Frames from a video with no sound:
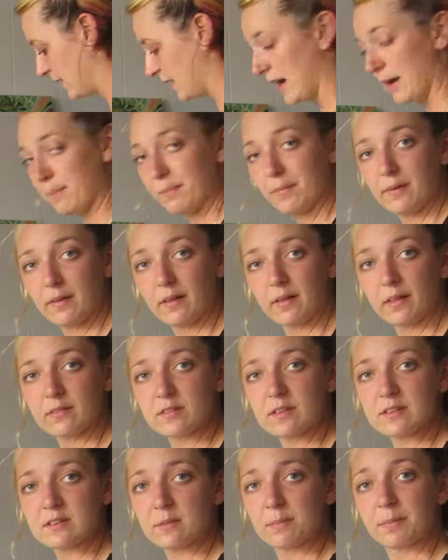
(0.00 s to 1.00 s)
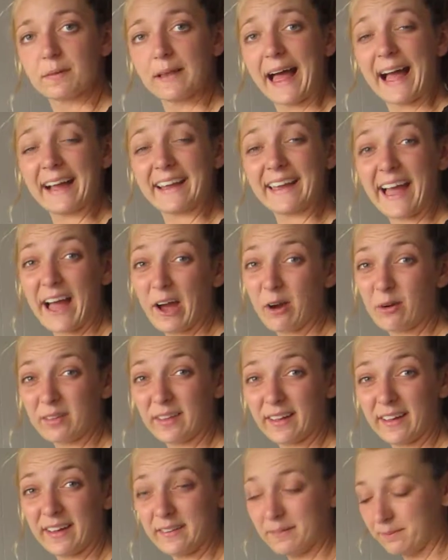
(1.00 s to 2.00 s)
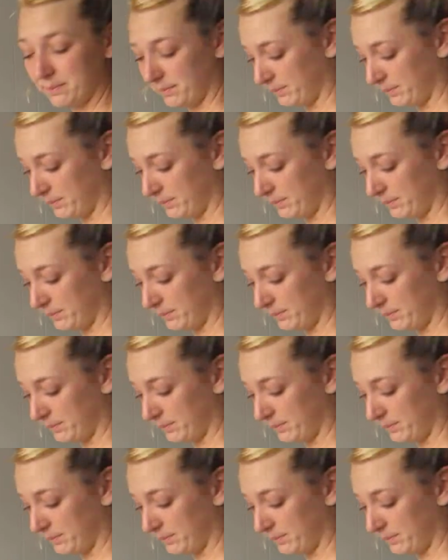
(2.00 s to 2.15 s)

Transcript: up, just a black outline.